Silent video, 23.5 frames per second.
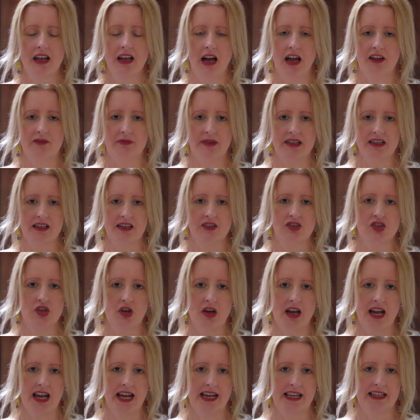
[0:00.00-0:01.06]
I've been
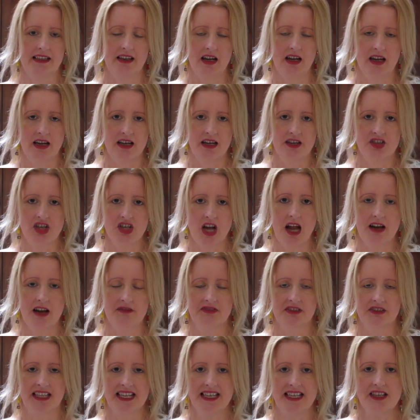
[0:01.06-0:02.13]
enjoying Sian
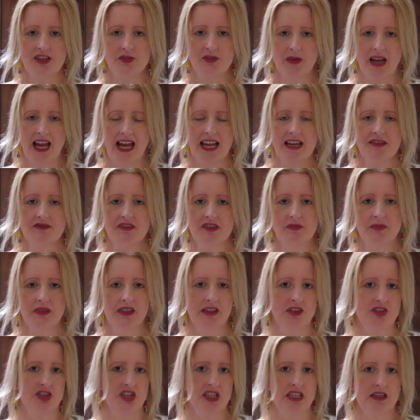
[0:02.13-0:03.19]
from Kittenish Behaviour
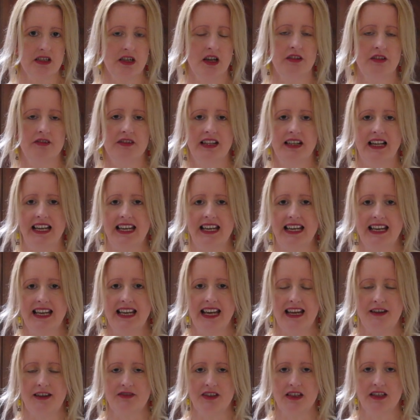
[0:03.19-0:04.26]
because she's currently
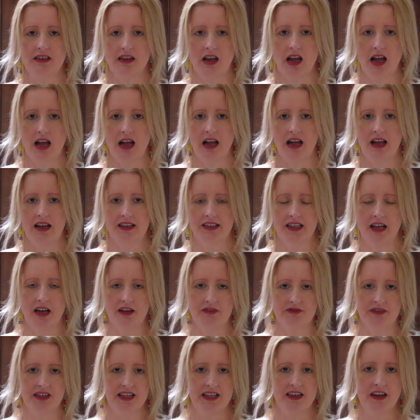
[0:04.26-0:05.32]
having her live
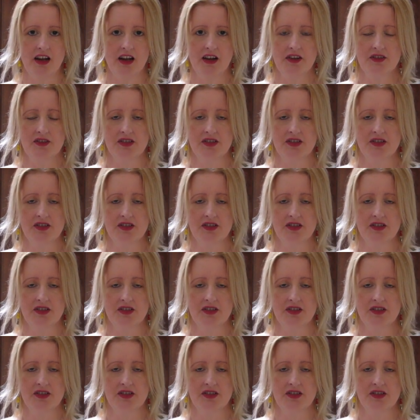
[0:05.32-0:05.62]
video,